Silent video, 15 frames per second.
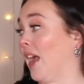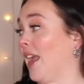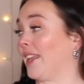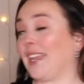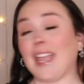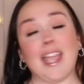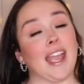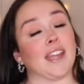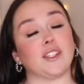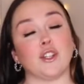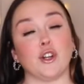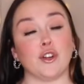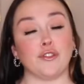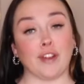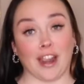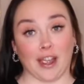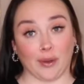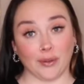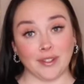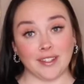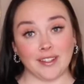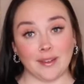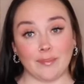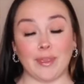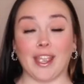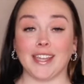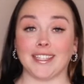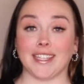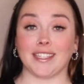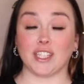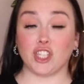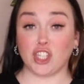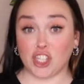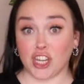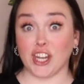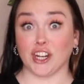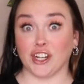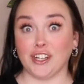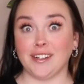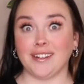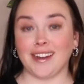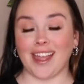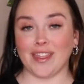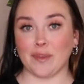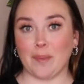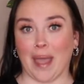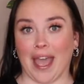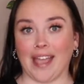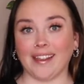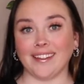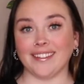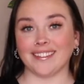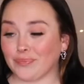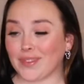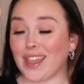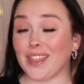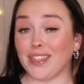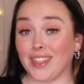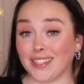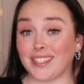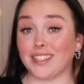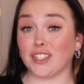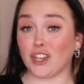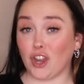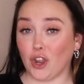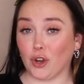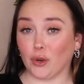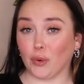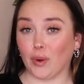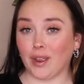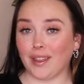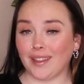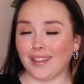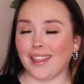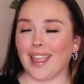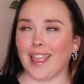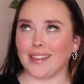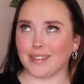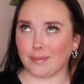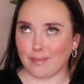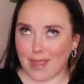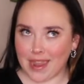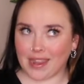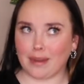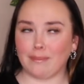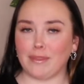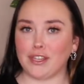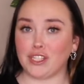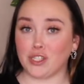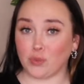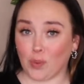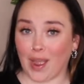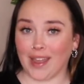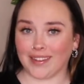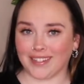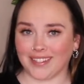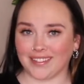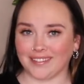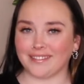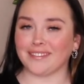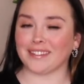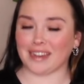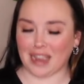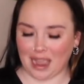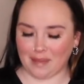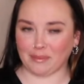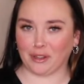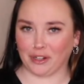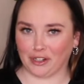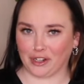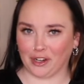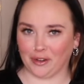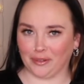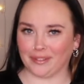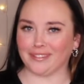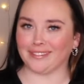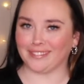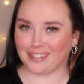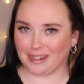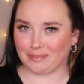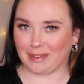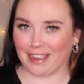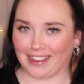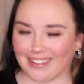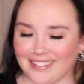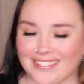I can't turn around because it's sheer at the back. This is a no. It's making me sweat I'm gonna go. Goodbye.